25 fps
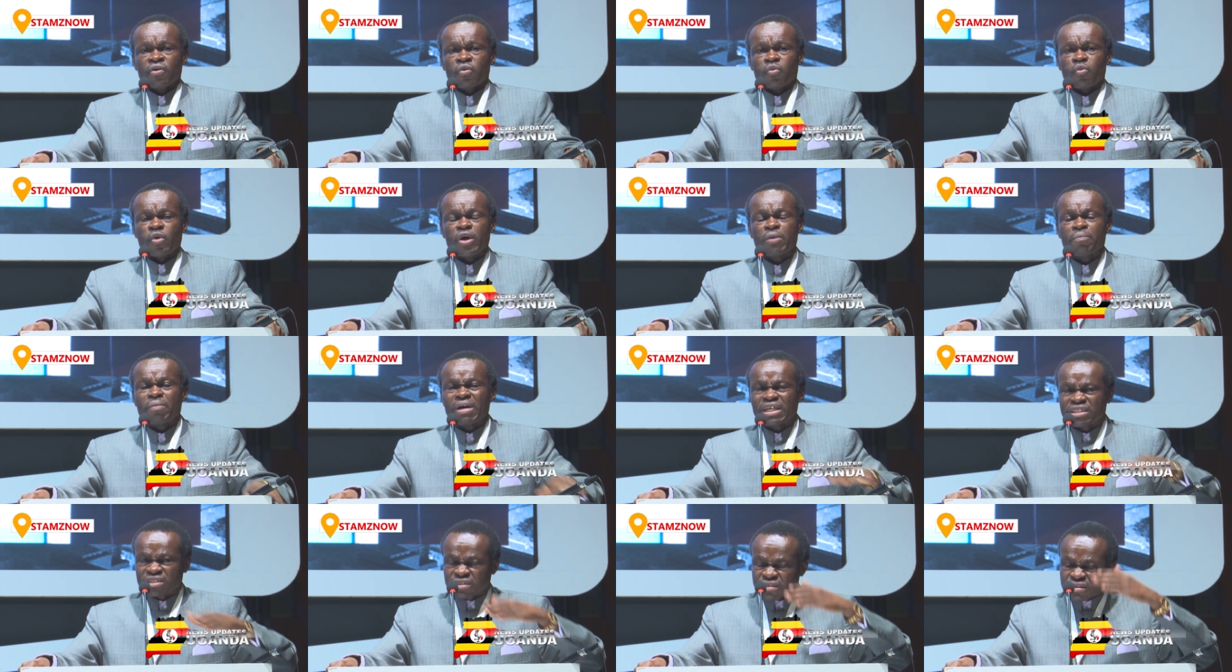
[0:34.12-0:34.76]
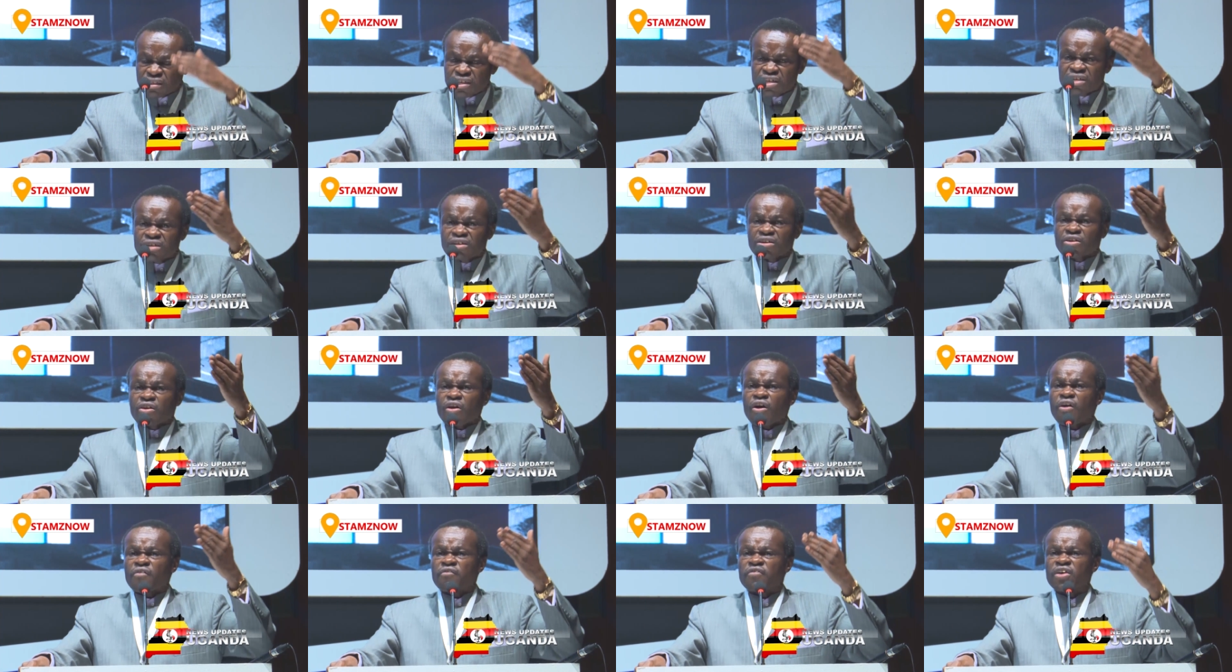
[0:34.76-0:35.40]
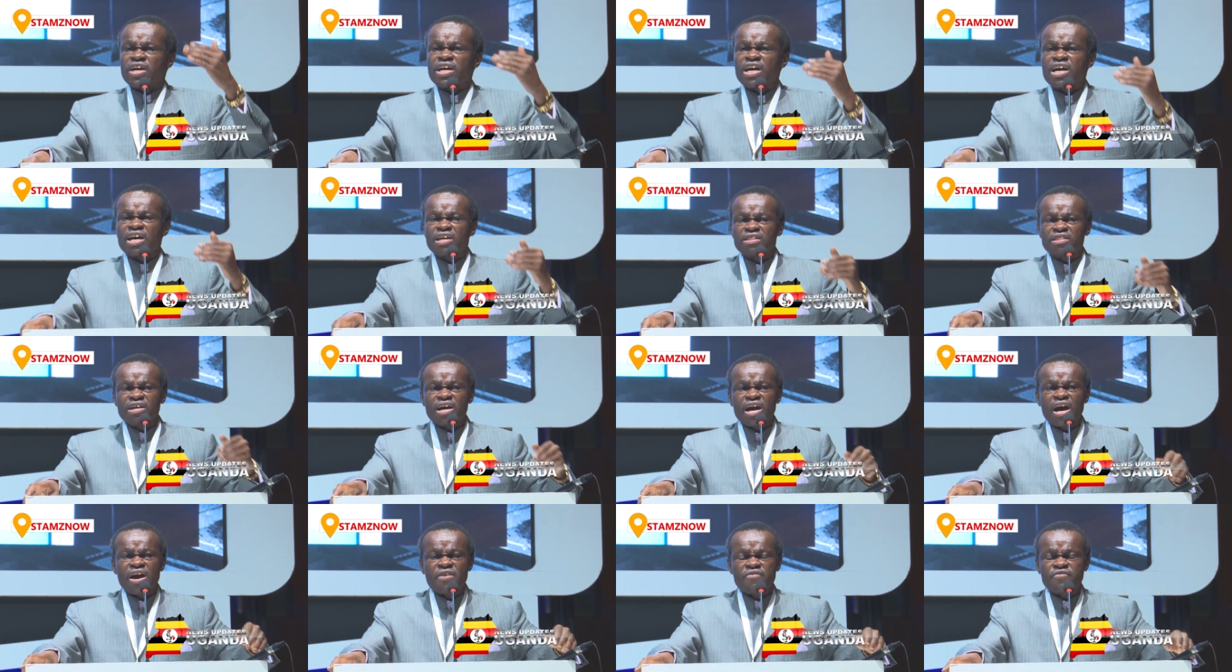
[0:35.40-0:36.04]
We must think of another
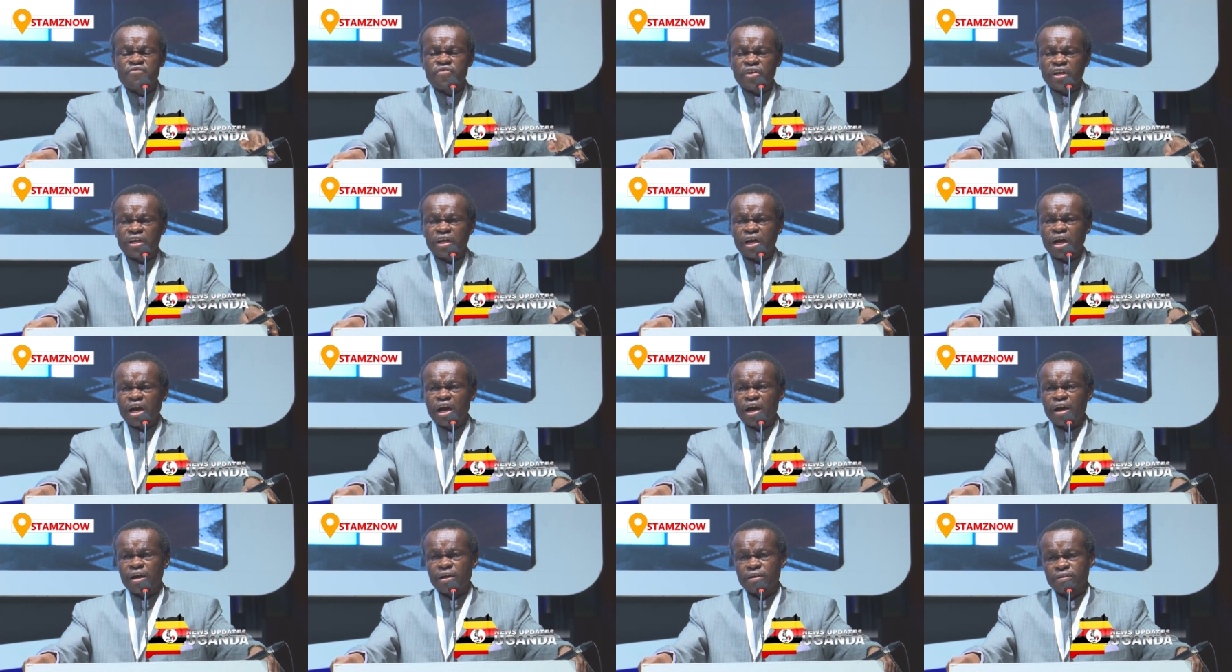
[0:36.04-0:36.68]
Africa,